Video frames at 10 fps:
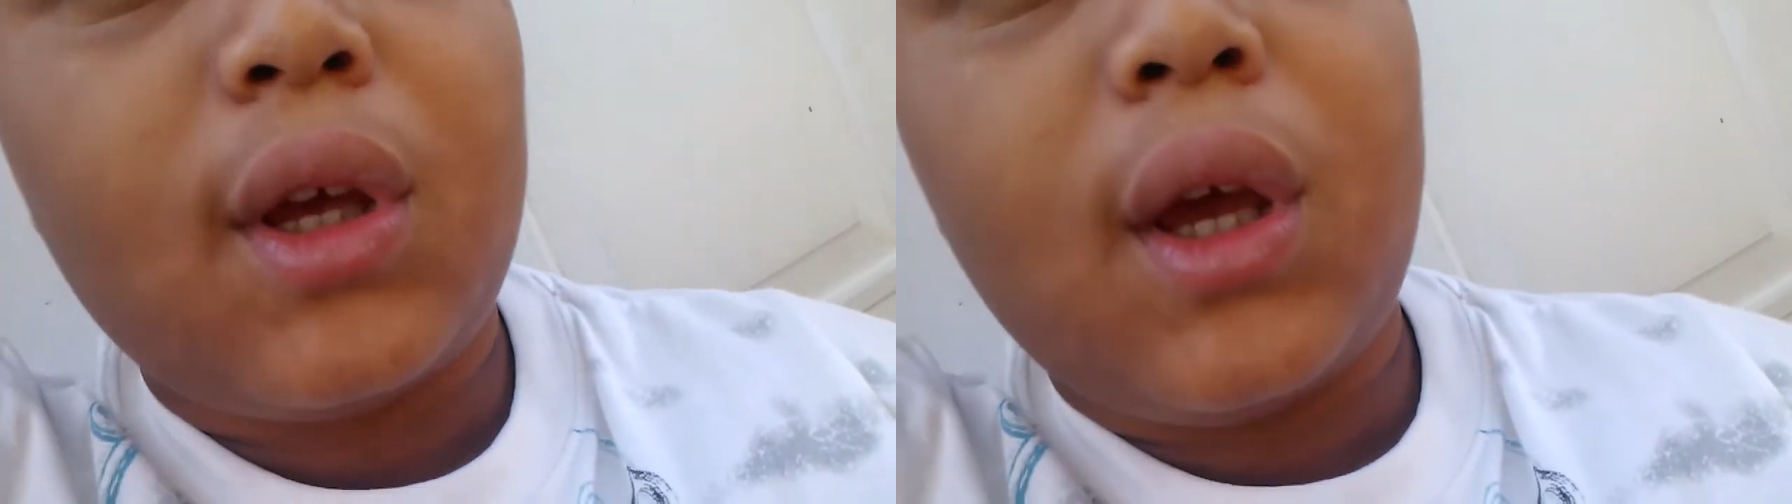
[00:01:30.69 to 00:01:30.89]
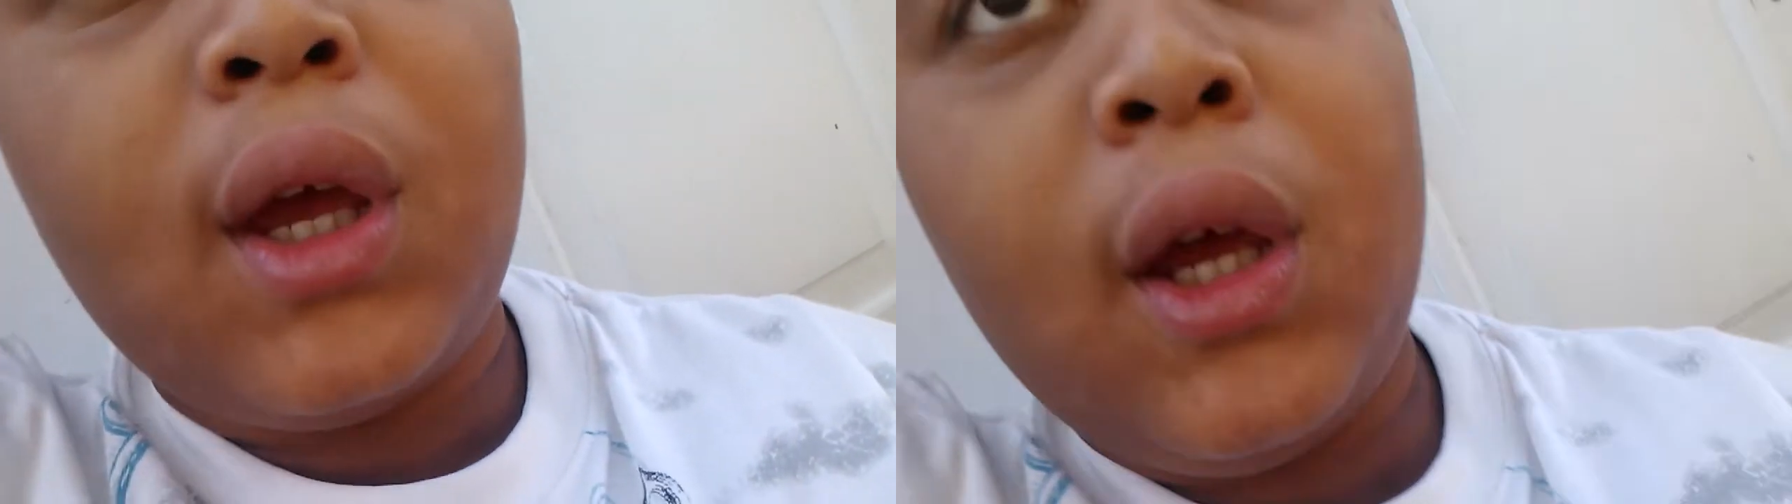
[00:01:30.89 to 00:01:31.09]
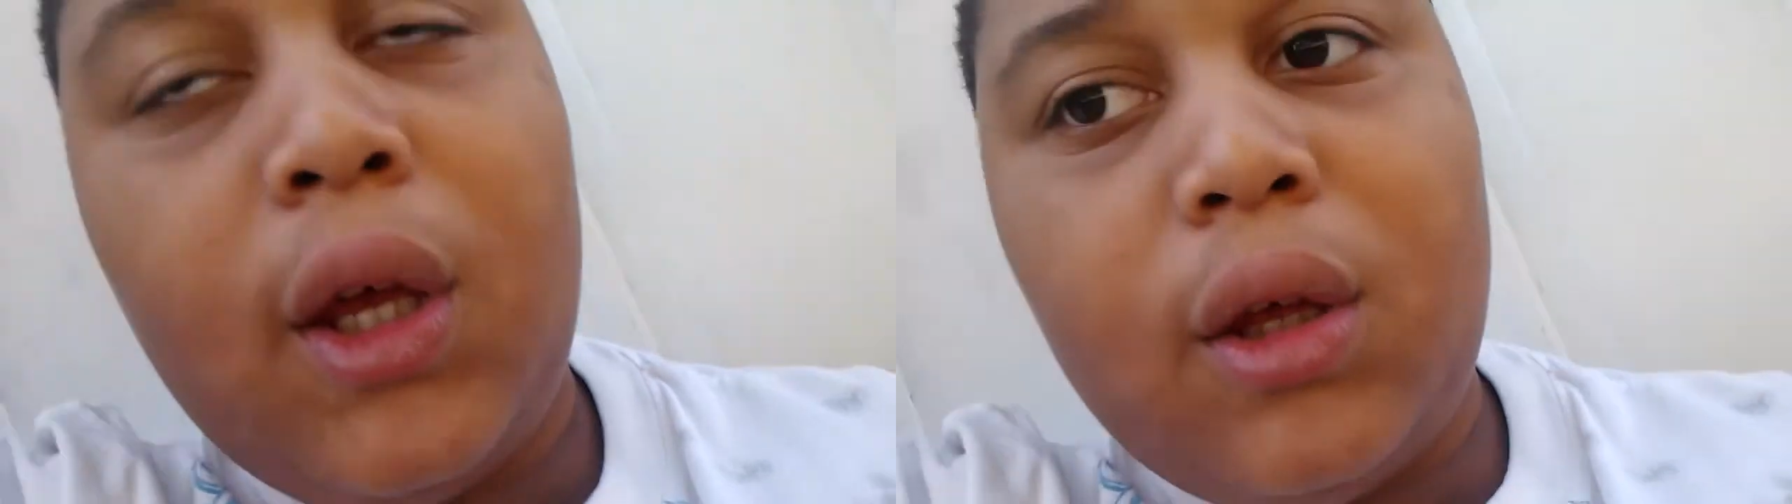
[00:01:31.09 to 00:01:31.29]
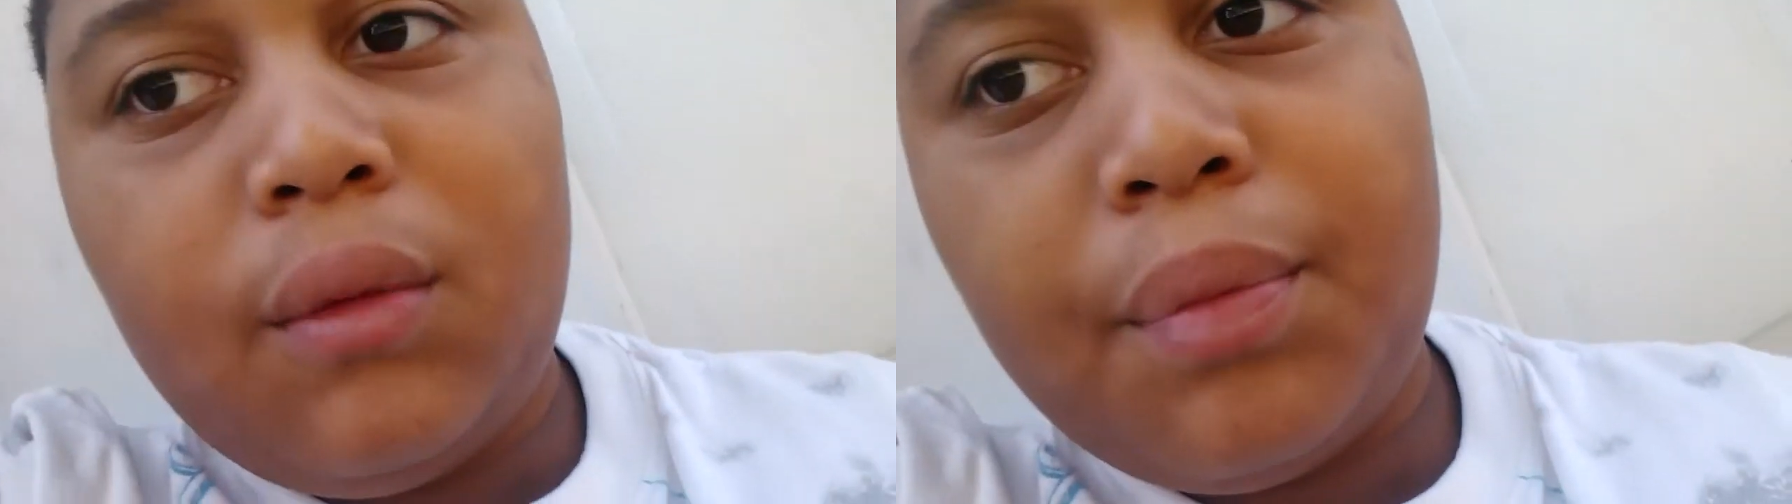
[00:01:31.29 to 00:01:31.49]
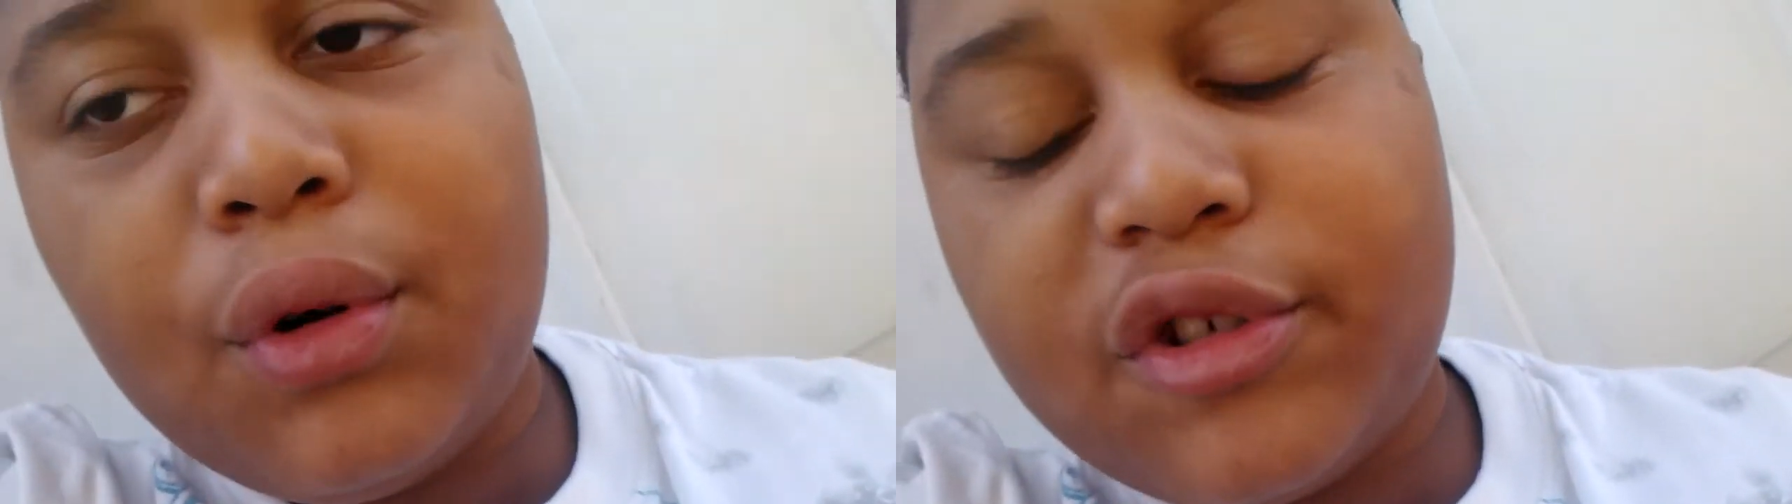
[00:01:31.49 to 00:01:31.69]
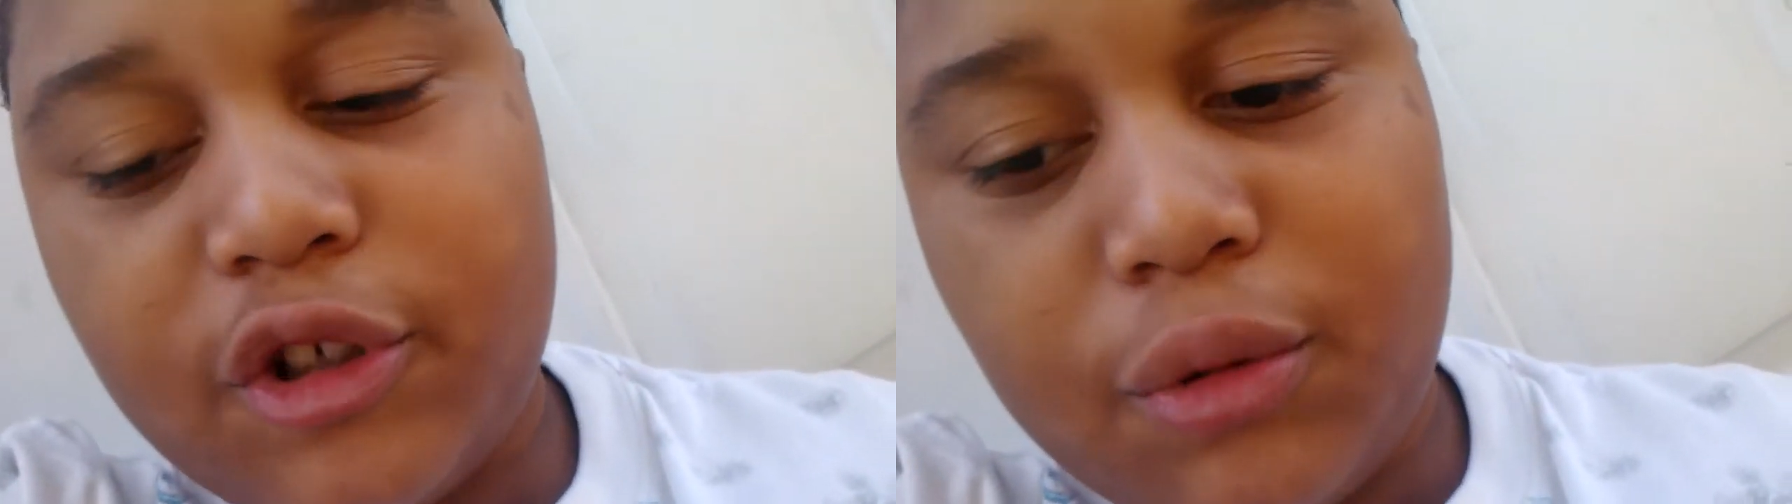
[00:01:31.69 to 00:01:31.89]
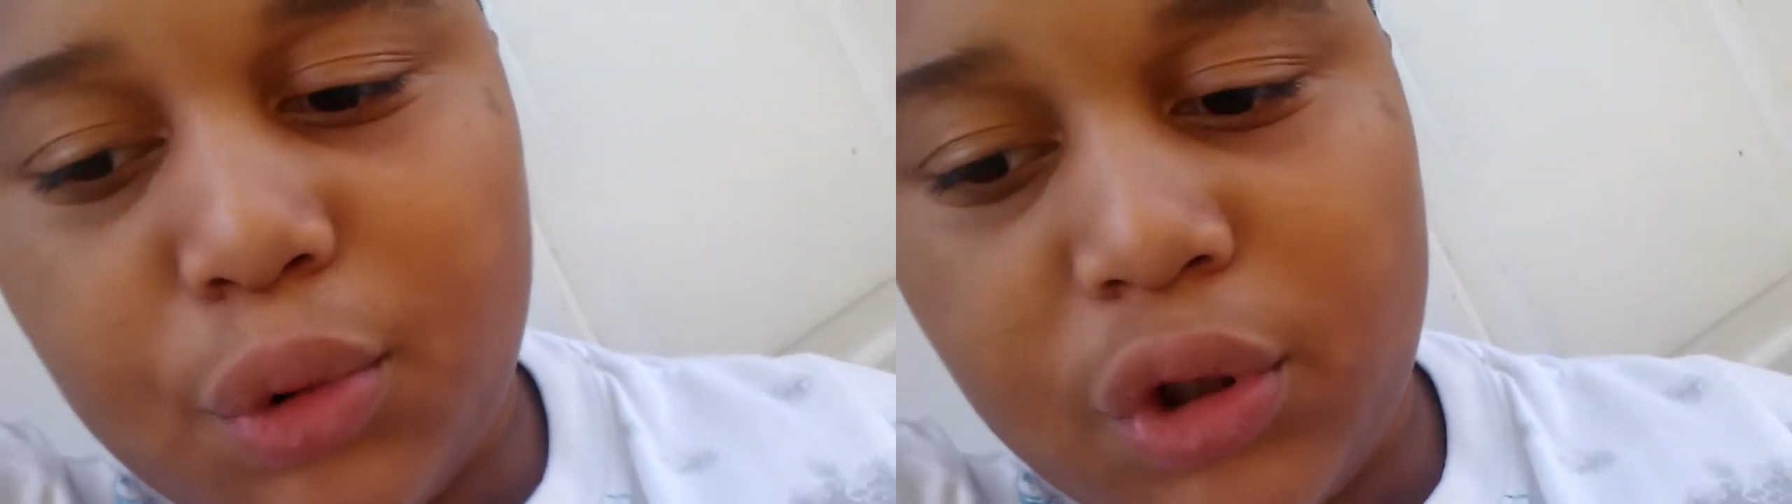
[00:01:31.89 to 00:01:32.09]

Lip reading: and posting them on